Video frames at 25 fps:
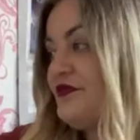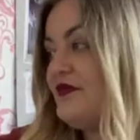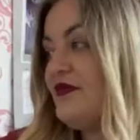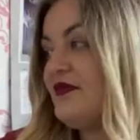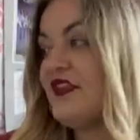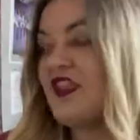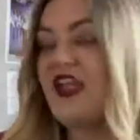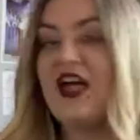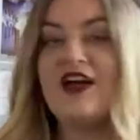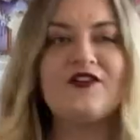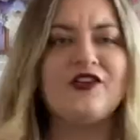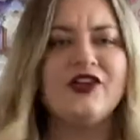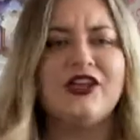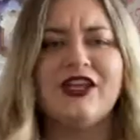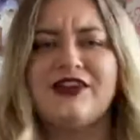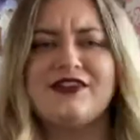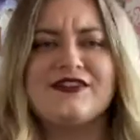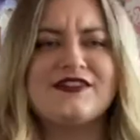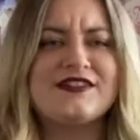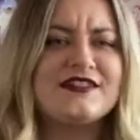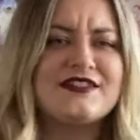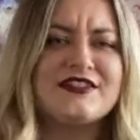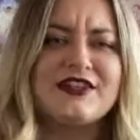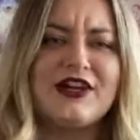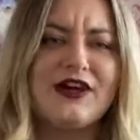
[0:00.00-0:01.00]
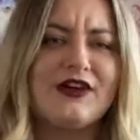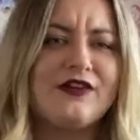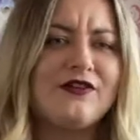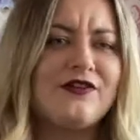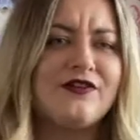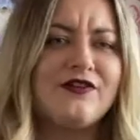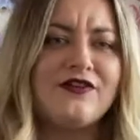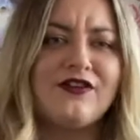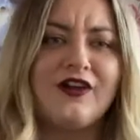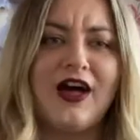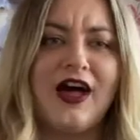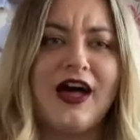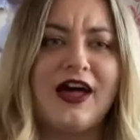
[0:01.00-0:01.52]
I've got loads of stuff.
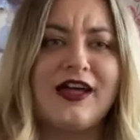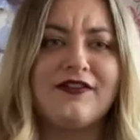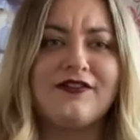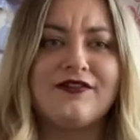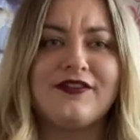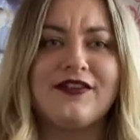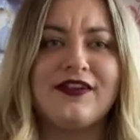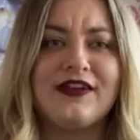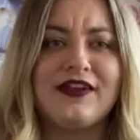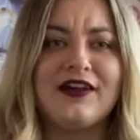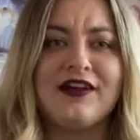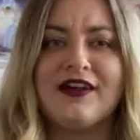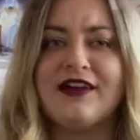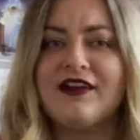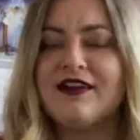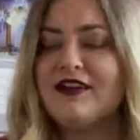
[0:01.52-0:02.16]
I figure